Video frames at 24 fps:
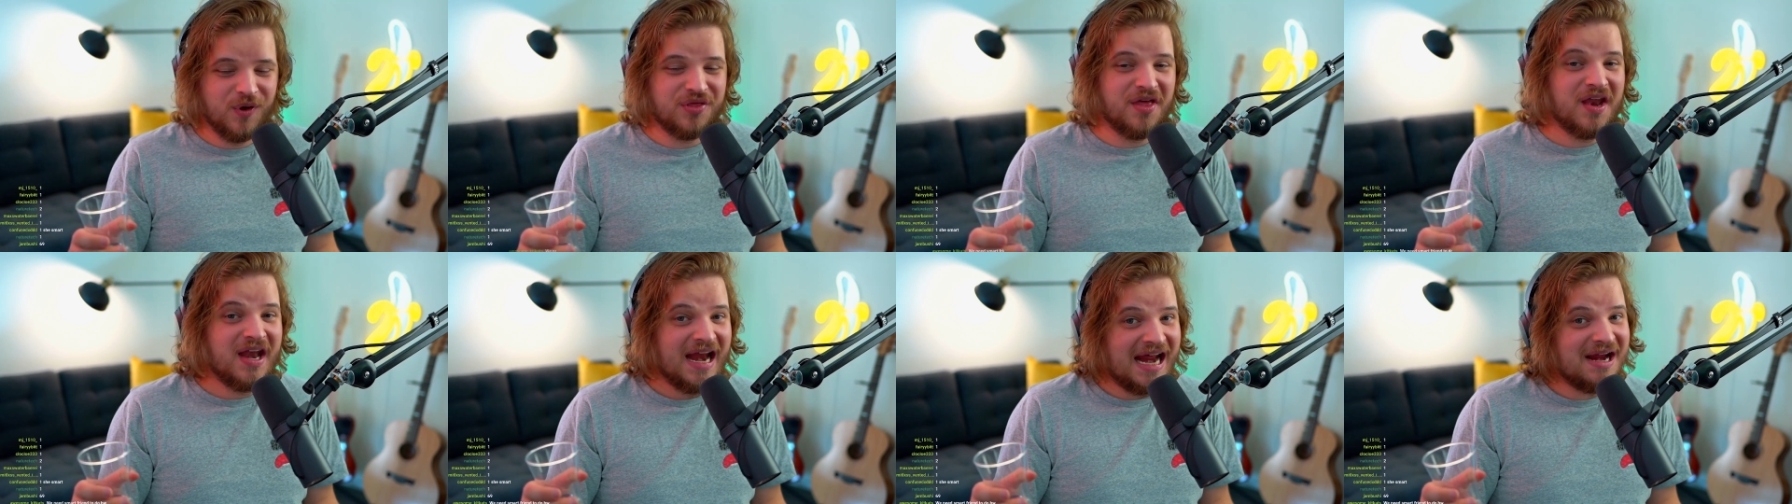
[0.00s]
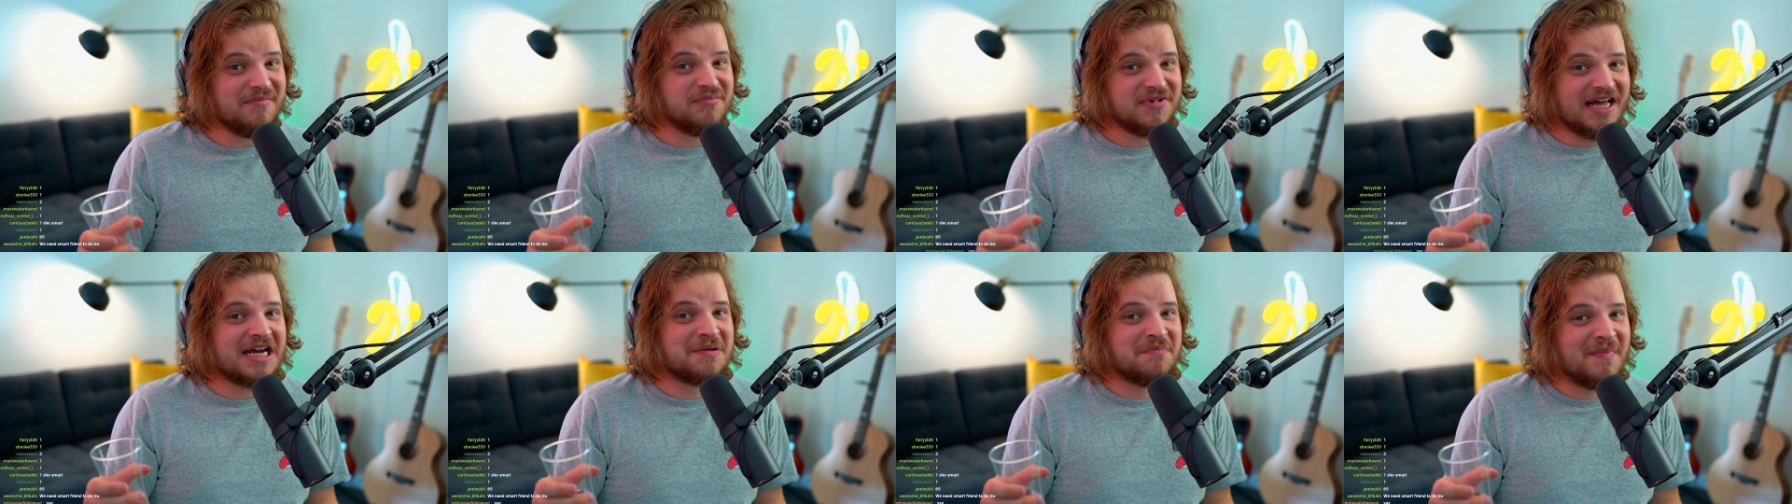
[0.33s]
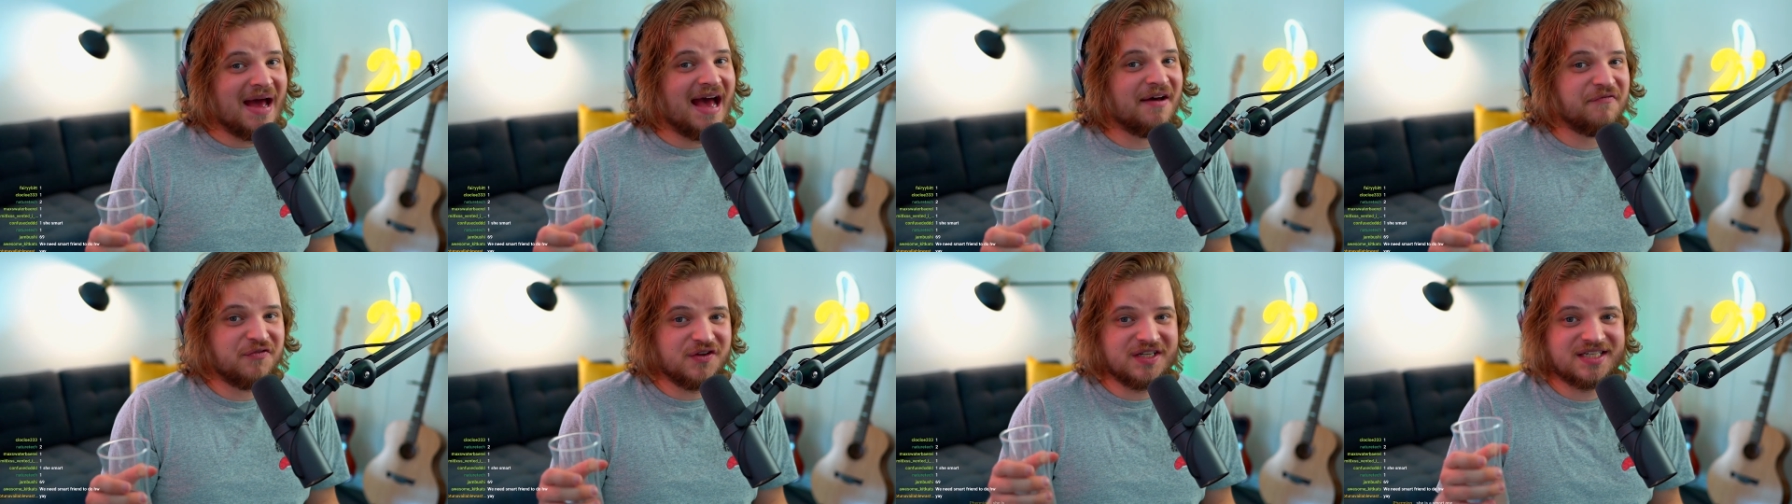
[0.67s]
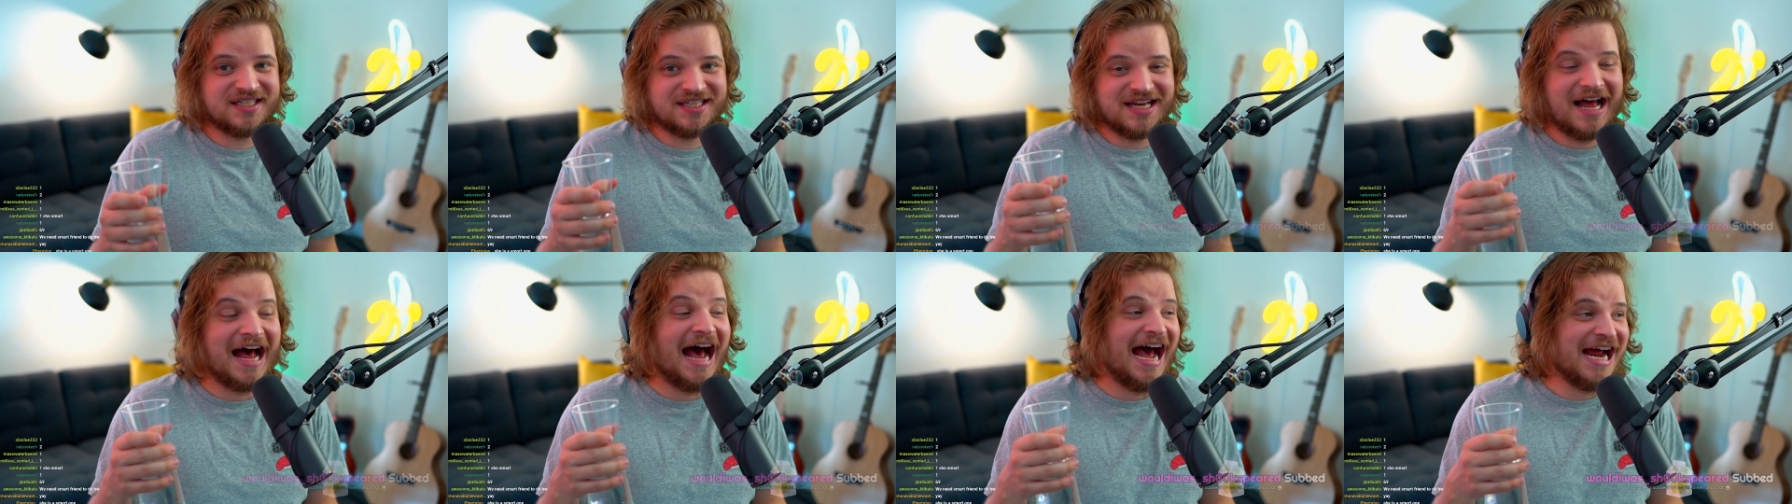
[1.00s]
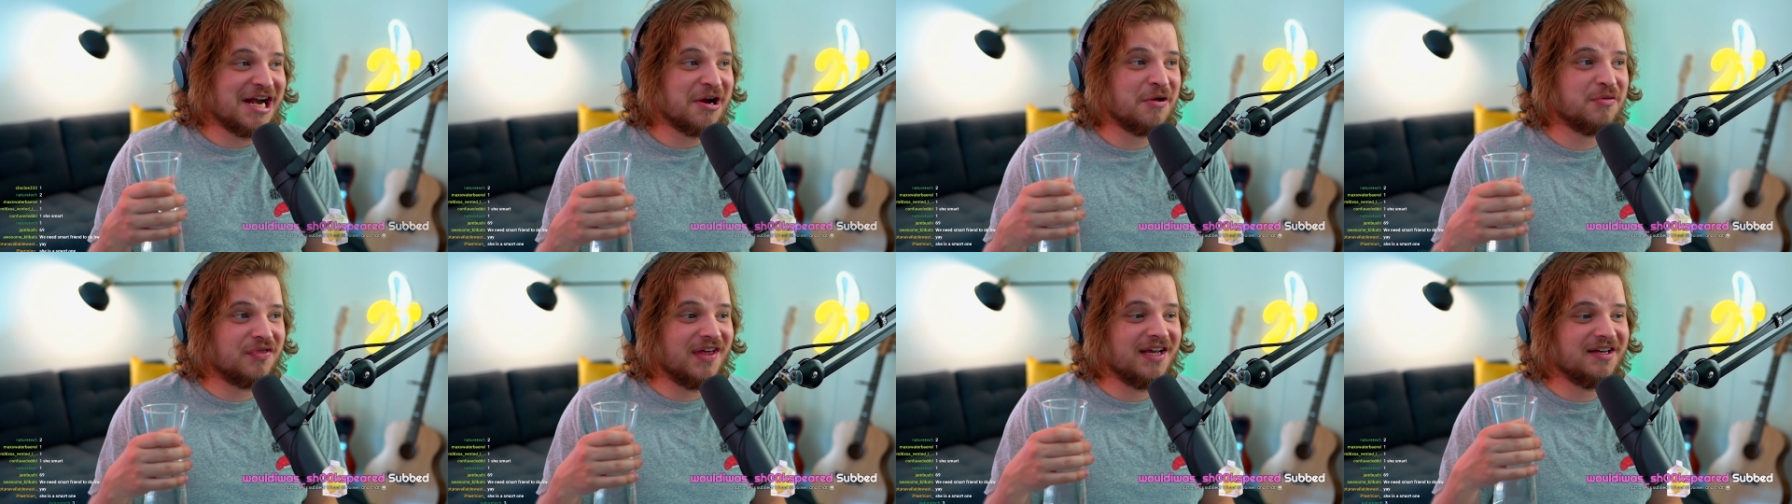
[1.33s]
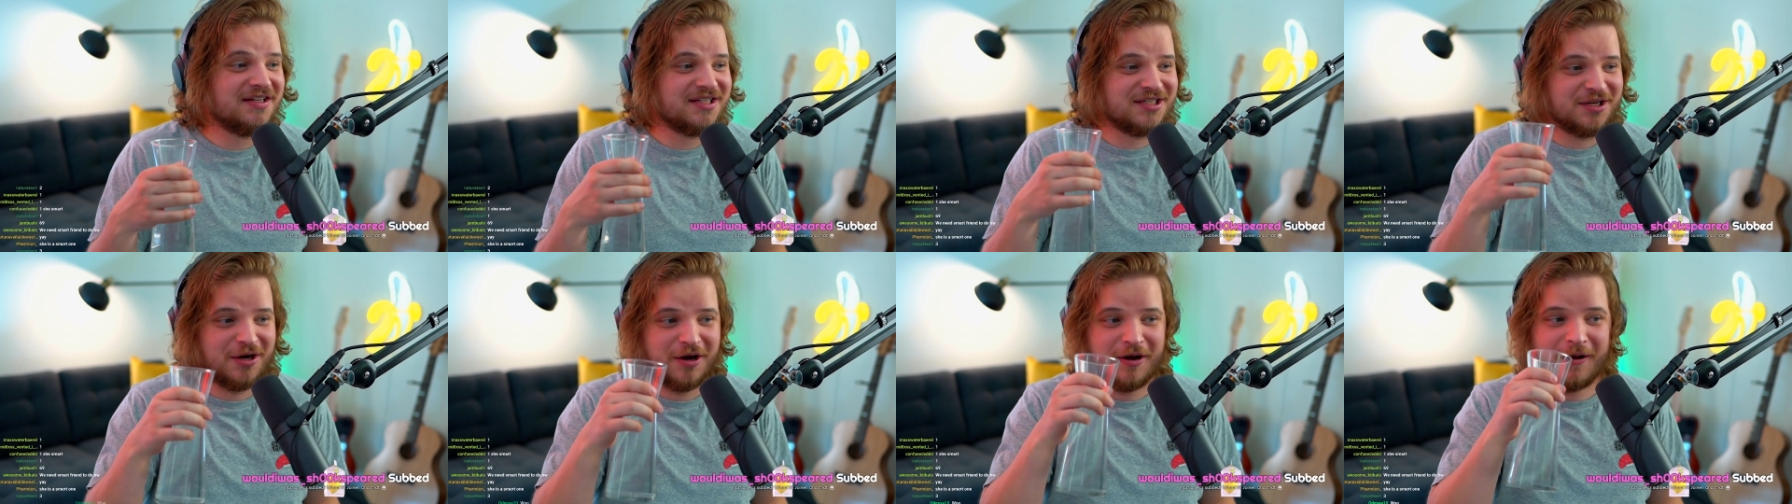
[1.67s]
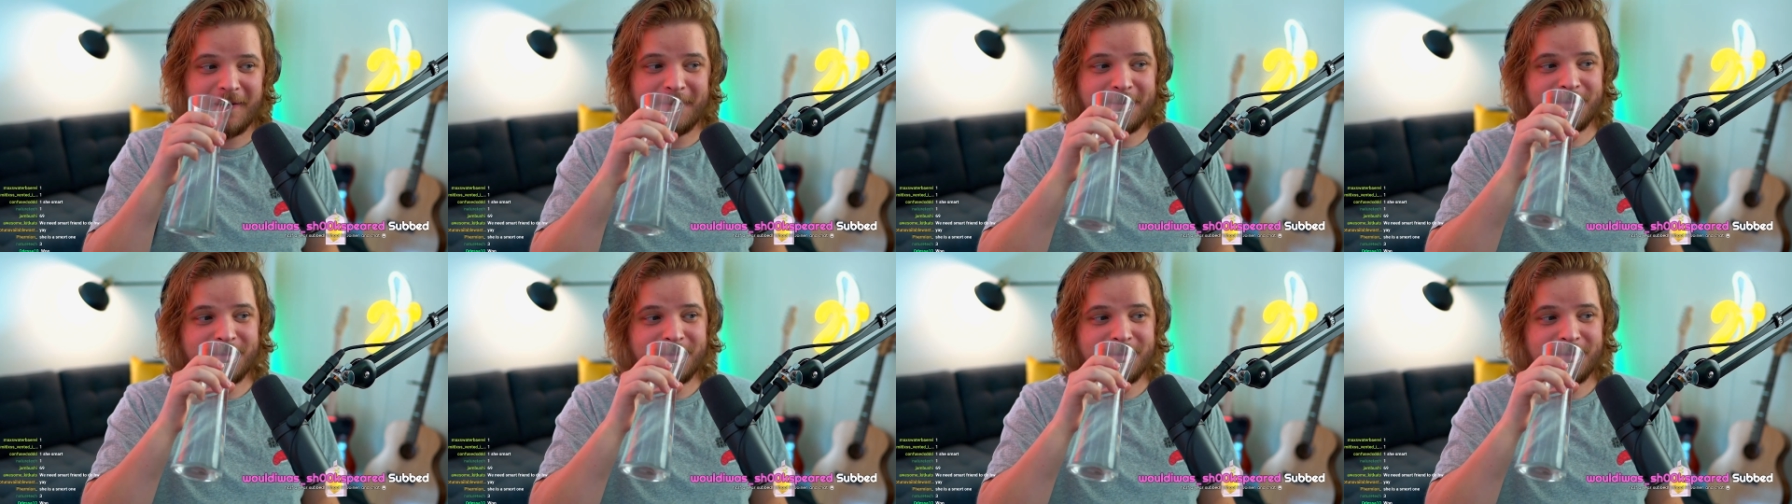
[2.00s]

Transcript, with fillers: with a name like Mavis, I don't think so.